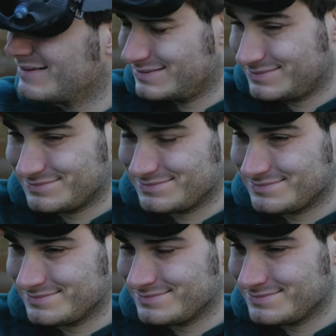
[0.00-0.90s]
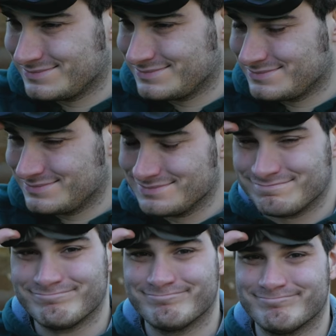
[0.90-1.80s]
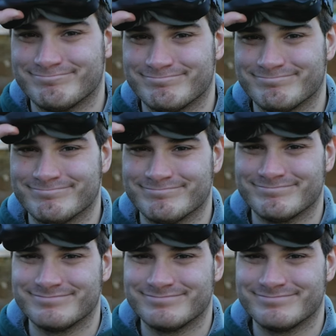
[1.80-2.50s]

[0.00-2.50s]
(no one is talking)